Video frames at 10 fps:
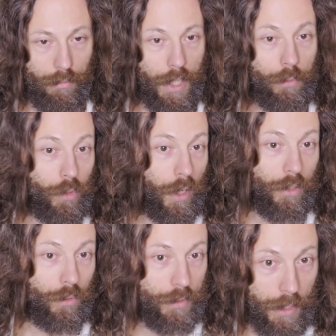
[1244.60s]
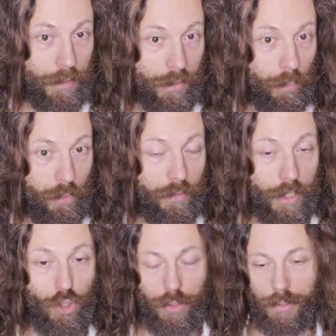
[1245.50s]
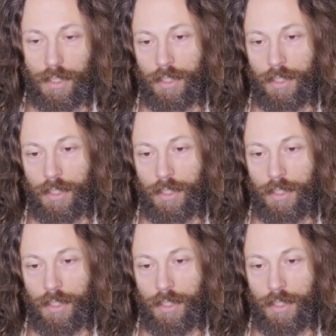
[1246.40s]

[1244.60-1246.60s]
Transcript: I would argue, technical perfection